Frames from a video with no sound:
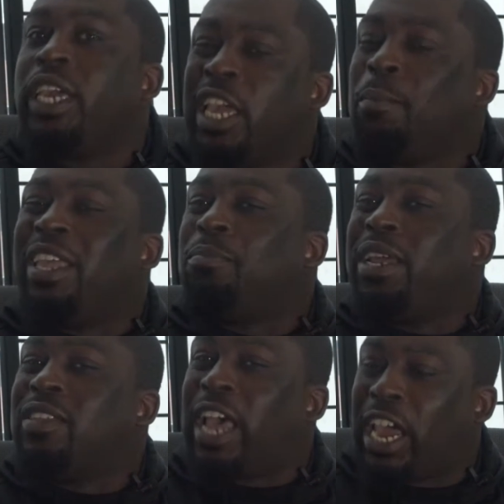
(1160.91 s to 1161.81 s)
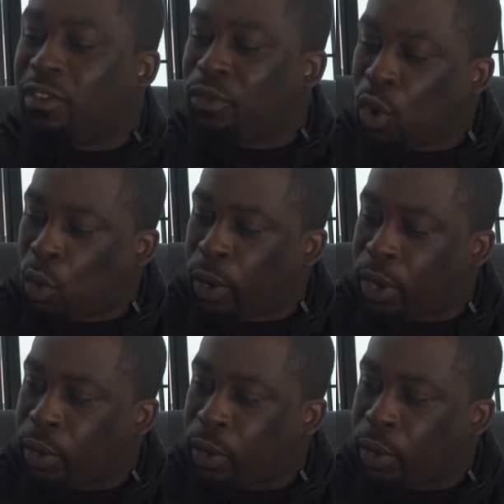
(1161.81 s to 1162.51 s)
He makes plays out of nowhere.